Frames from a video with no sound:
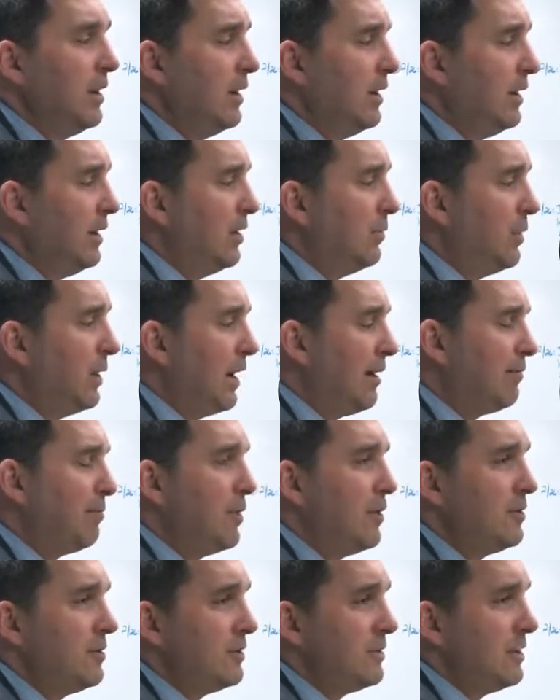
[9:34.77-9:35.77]
You know, we'll have
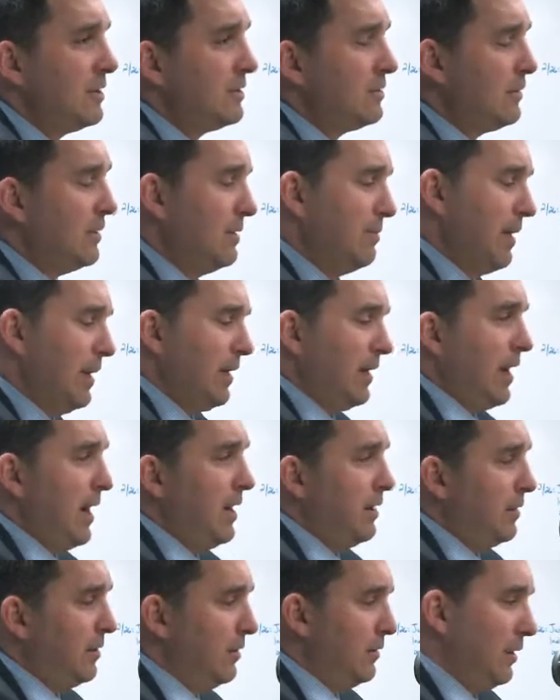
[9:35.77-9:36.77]
purchase history. Mike
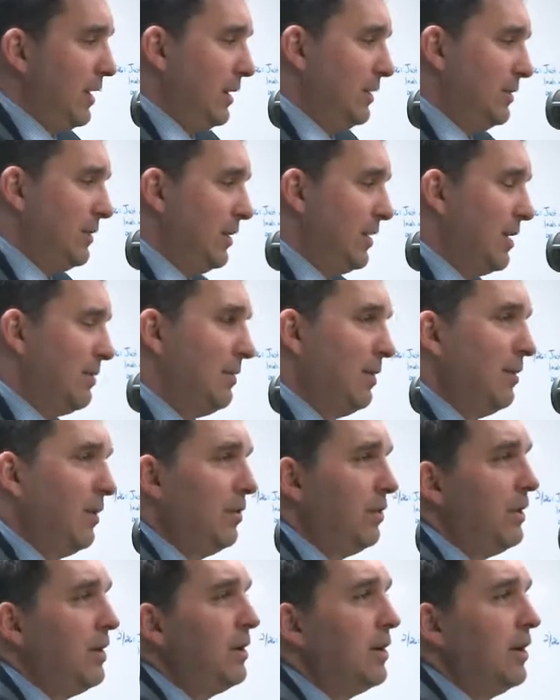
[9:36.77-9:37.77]
Eiler likes to come to the
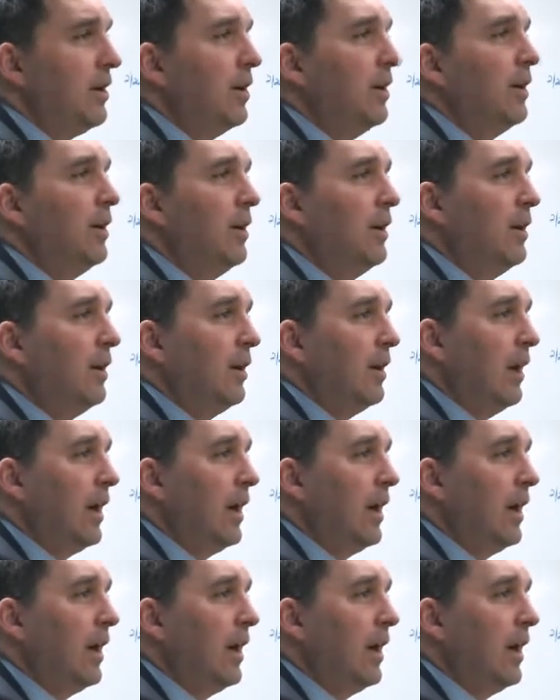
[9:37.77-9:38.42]
theater, yeah, yeah.